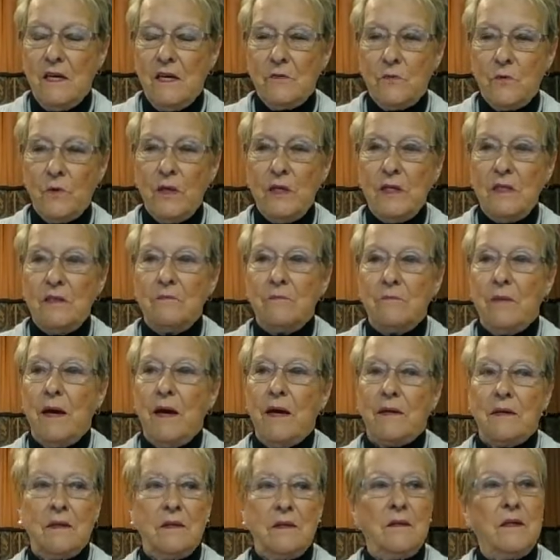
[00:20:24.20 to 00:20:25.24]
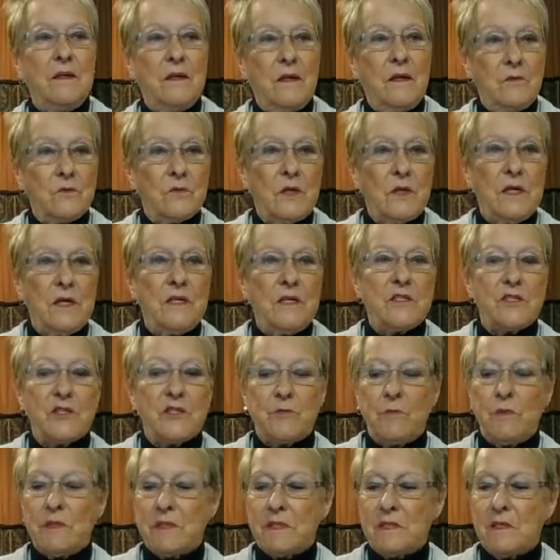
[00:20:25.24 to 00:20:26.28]
and reading back in the Old
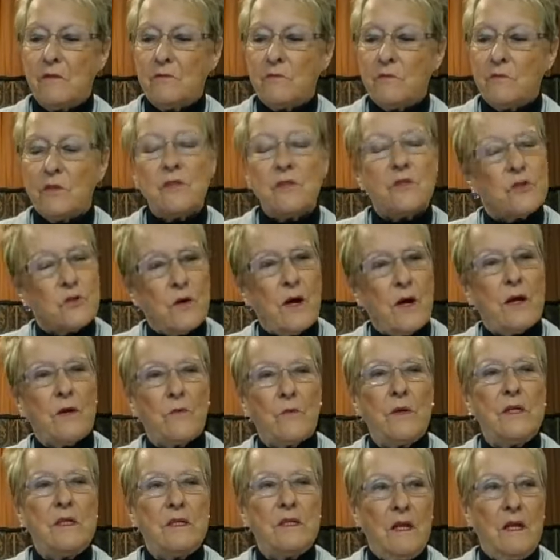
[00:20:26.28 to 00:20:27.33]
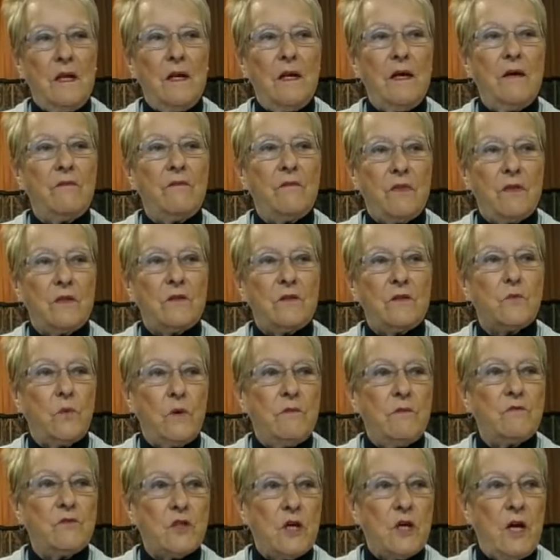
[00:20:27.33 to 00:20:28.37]
Testament. So just try to read the 11th
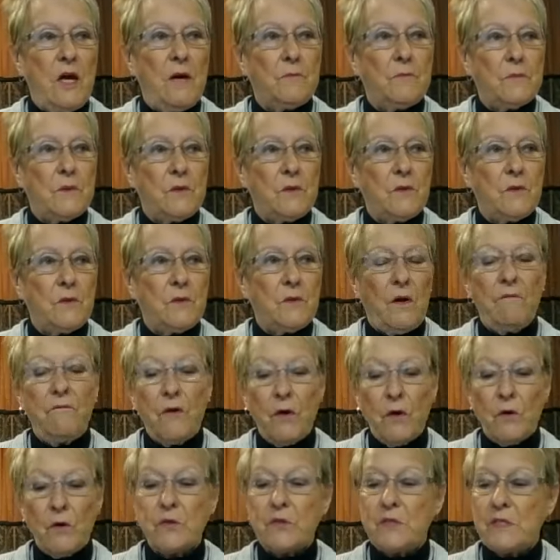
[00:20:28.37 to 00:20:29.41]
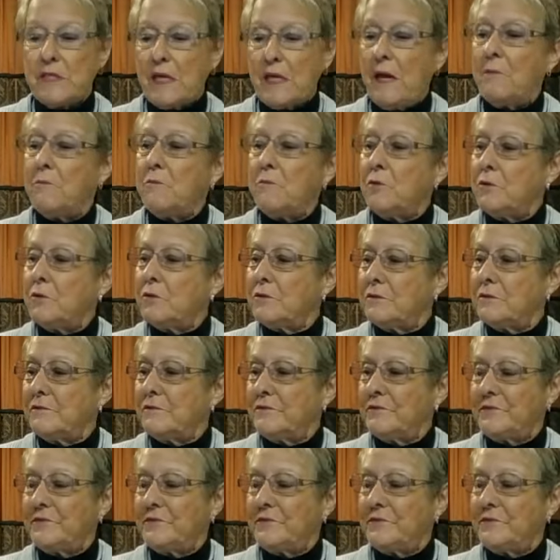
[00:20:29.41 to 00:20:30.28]
and 12th chapter of First Samuel.